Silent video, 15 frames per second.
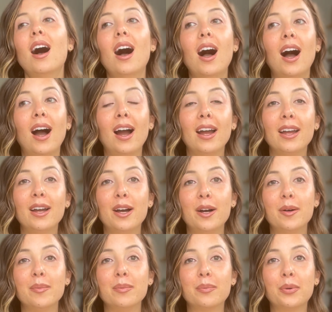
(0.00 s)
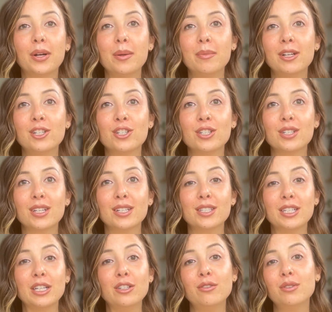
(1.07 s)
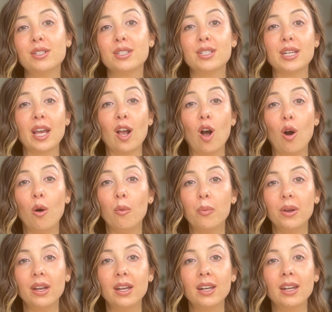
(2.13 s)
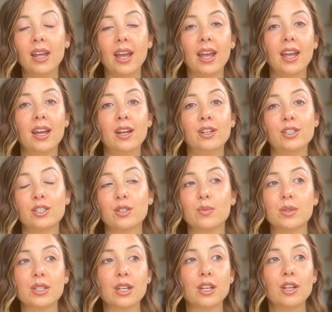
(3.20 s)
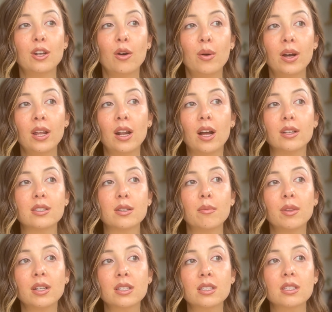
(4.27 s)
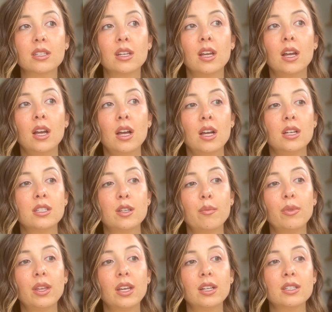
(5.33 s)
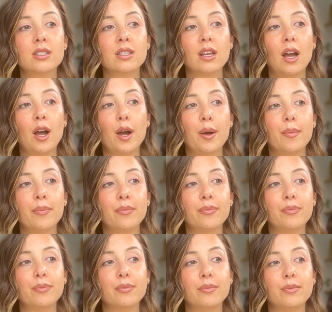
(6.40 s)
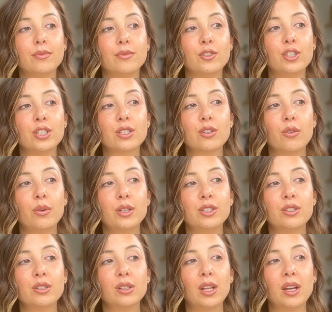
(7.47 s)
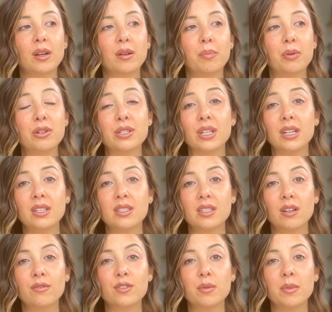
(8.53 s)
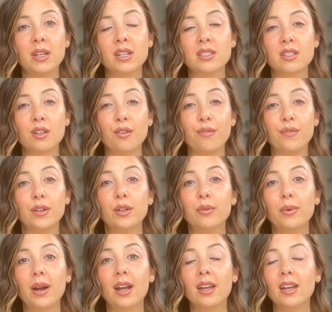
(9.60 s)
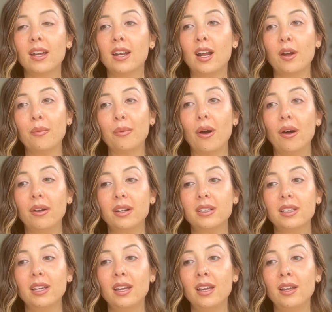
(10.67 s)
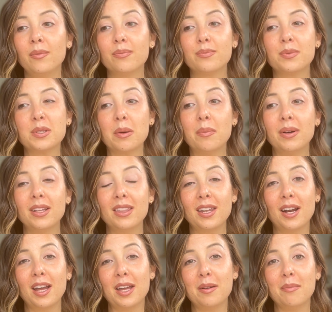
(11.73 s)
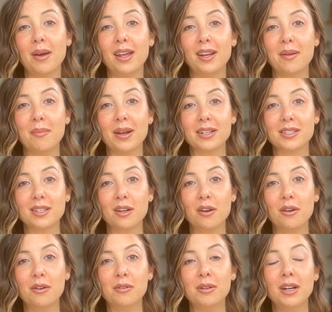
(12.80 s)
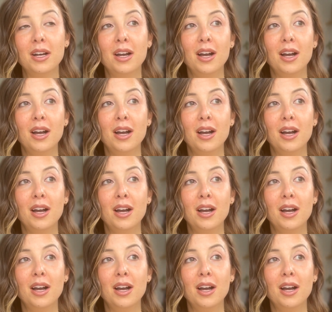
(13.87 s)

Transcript: I pretty much just continued to stay open, and just was you know what, something is just going to present itself to me, and it's gonna feel right. And ironically, somebody that I had met in Mexico